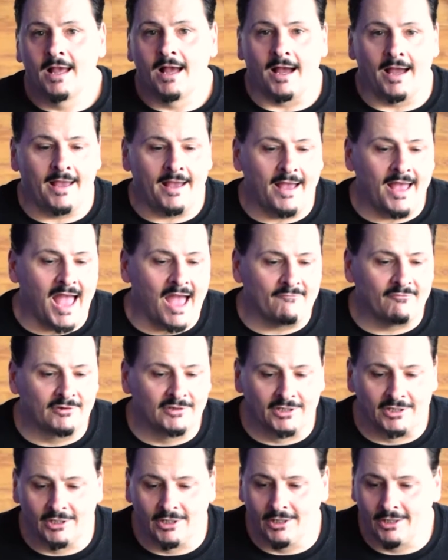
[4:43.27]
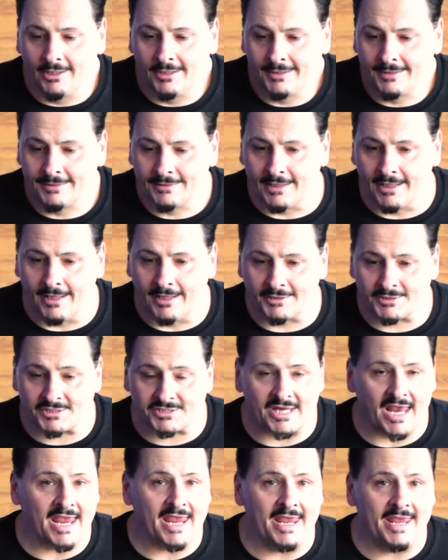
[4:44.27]
I have a little
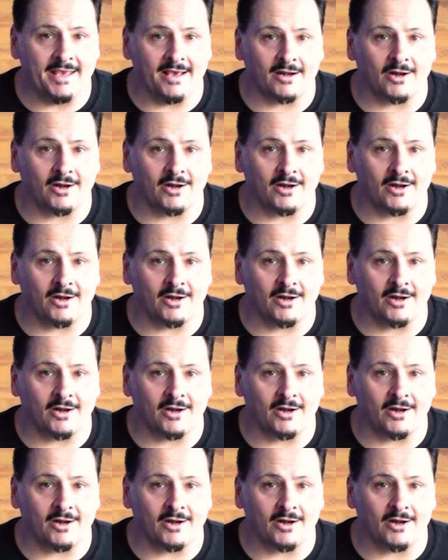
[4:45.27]
saying,